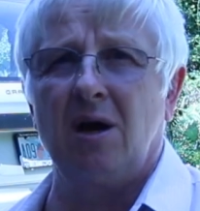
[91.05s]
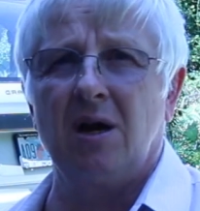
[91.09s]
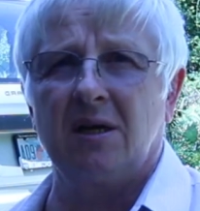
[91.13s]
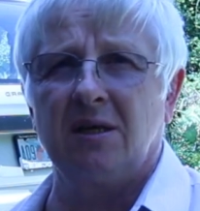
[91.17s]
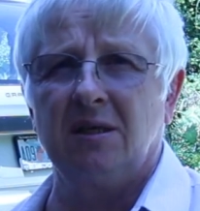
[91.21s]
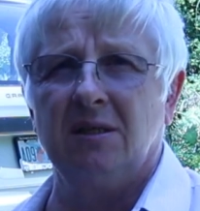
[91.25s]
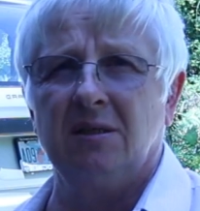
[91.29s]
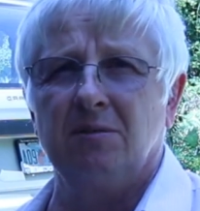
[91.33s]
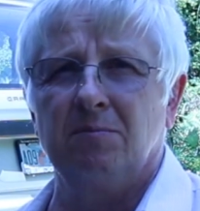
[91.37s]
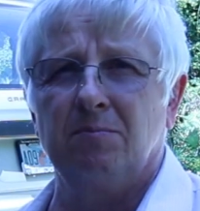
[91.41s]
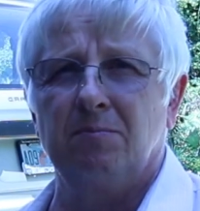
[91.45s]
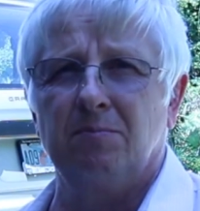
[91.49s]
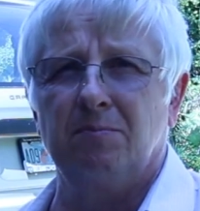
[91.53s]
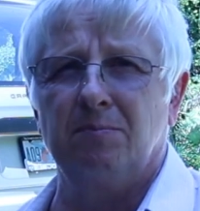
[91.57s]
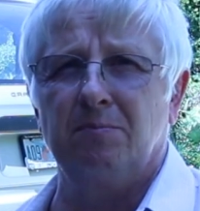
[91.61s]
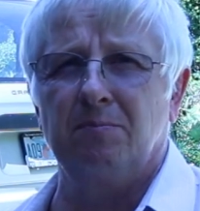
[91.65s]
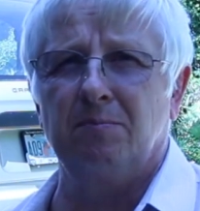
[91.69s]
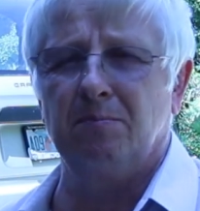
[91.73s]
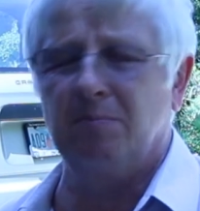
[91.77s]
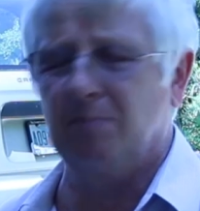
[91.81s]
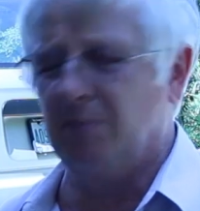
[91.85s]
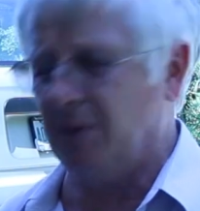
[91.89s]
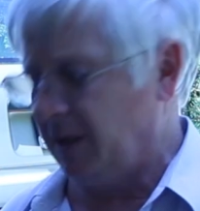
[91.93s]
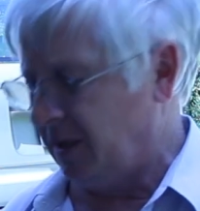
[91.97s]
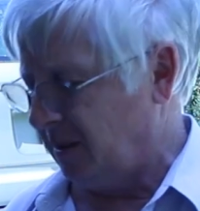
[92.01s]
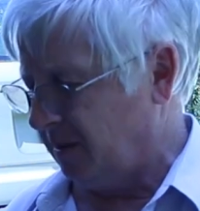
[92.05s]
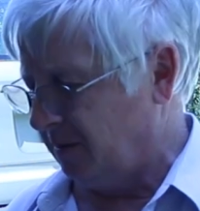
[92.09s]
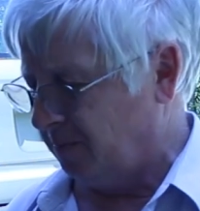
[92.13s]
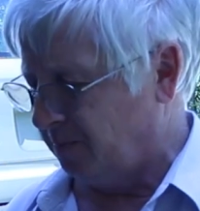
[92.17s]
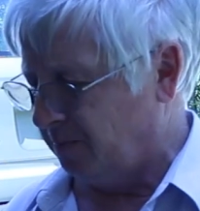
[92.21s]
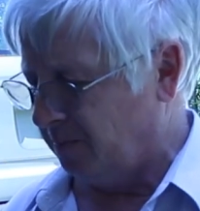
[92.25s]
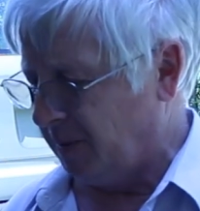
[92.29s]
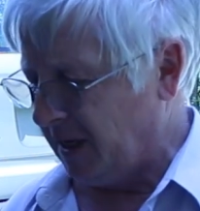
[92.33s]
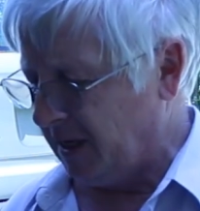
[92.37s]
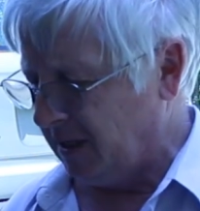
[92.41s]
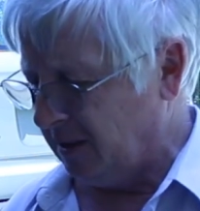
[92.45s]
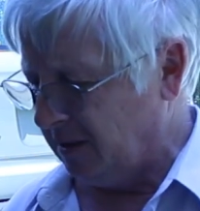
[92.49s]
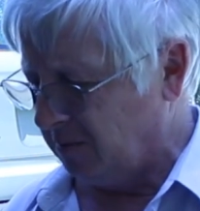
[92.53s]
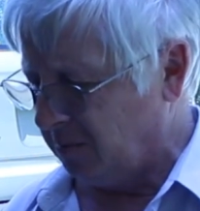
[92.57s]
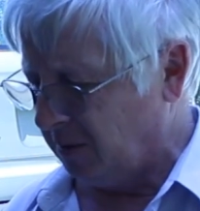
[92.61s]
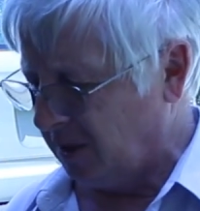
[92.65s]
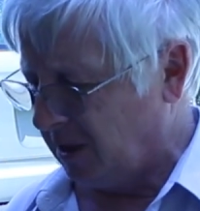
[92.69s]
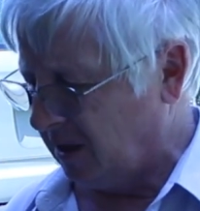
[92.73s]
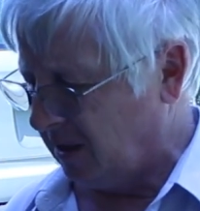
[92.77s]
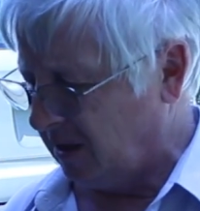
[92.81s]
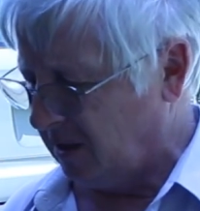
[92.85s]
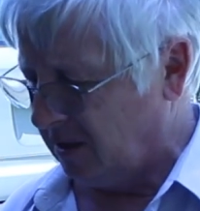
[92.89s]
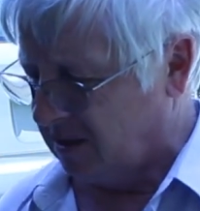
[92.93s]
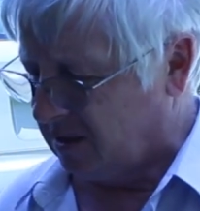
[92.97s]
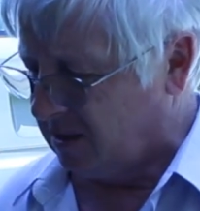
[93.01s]
in uh, paint
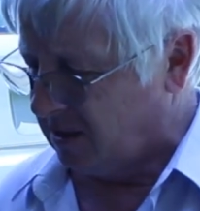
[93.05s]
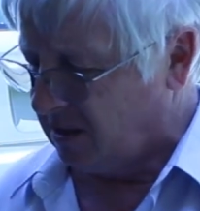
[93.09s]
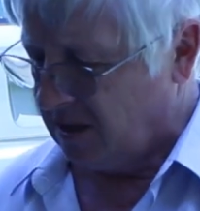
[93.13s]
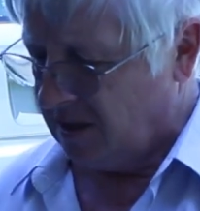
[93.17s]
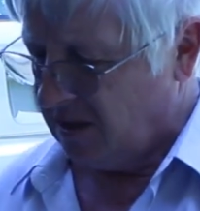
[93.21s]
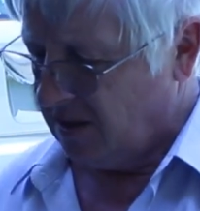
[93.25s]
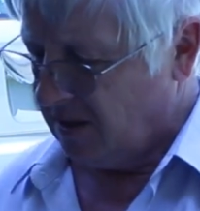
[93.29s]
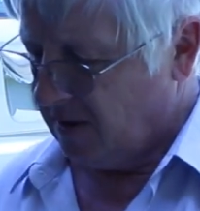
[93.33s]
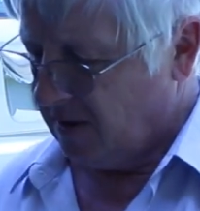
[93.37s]
because